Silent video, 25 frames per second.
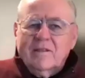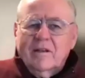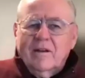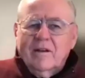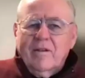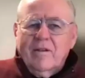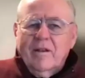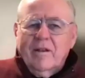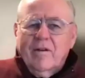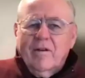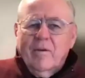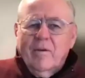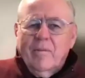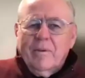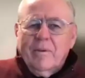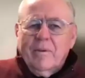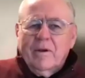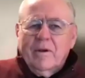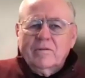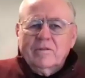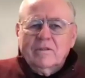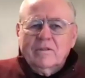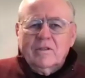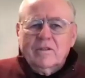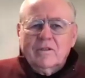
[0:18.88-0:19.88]
so
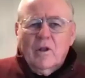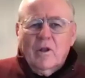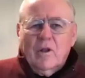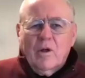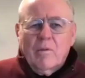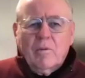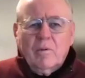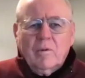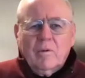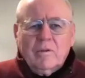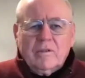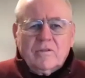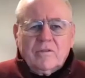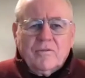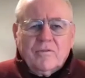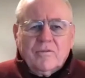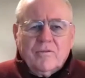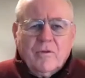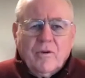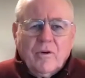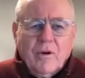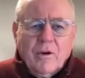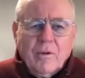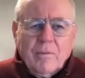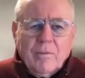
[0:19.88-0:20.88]
Open Oceans Global was
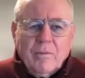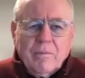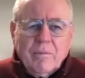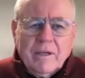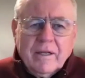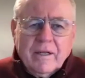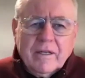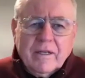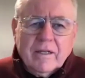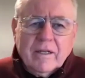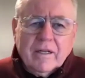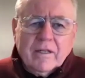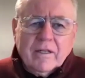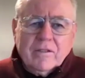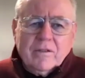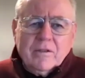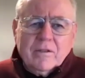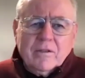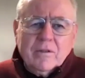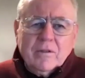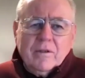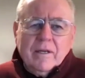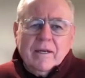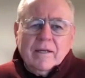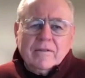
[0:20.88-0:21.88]
formed in
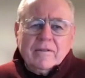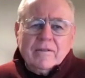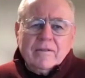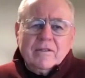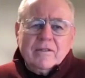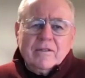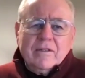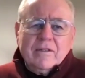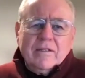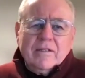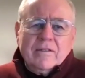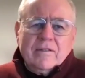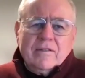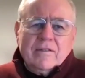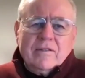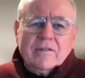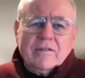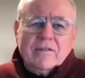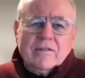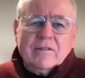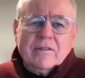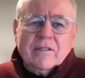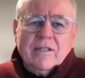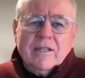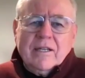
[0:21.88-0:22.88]

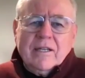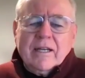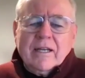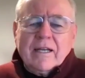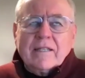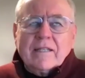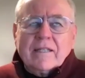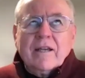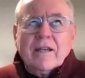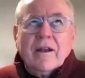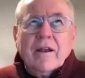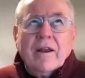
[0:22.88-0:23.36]
2006,